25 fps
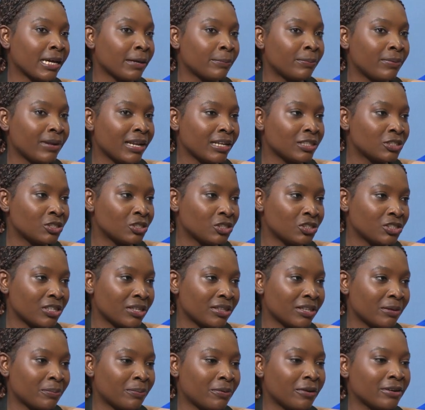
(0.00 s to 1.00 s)
applied to
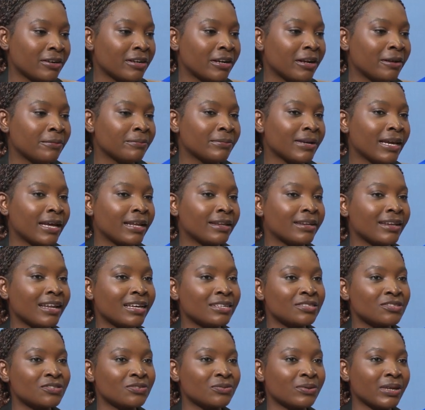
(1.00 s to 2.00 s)
join the program and
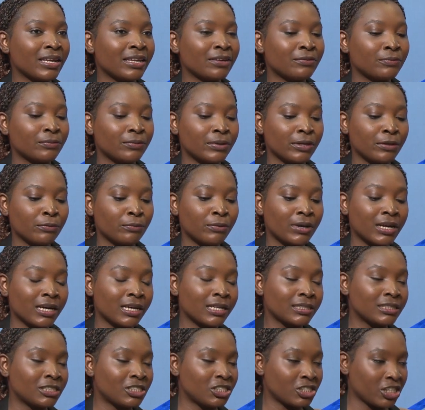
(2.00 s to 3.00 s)
that's when we
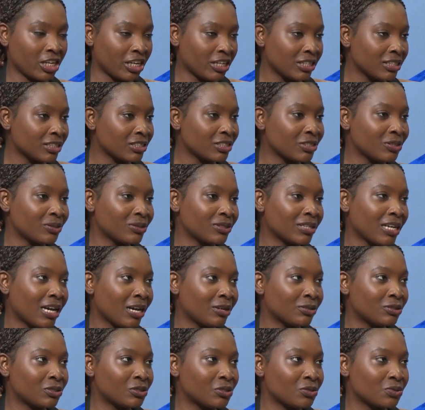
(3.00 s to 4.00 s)
were trained on
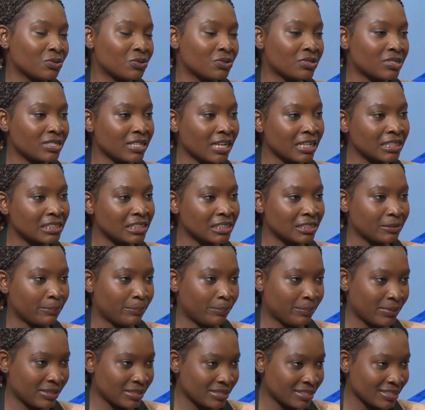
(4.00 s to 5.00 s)
how to start
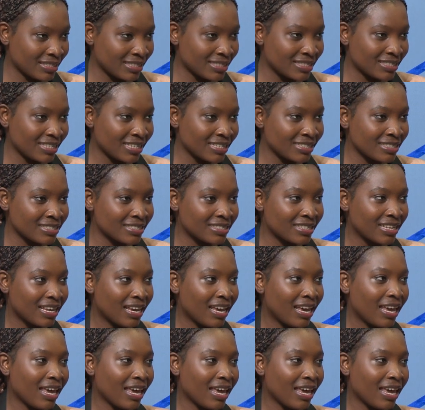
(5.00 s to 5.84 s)
businesses.